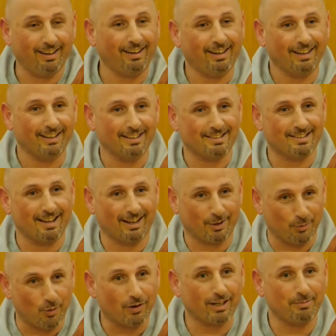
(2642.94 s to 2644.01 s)
Kinhin, it's
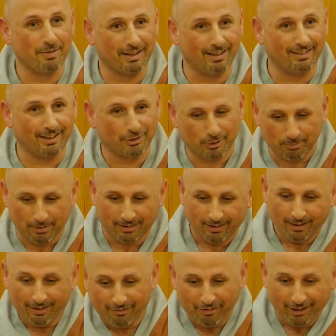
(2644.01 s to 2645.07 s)
like walking meditation, but
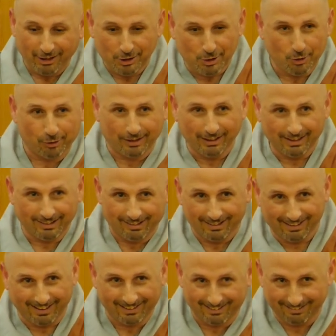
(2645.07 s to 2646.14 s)
very shortly,
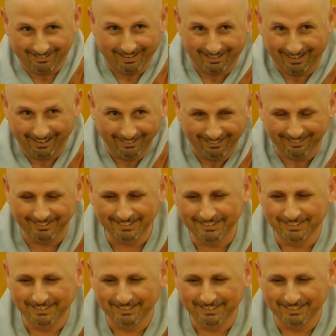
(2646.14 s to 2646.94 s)
like, like that.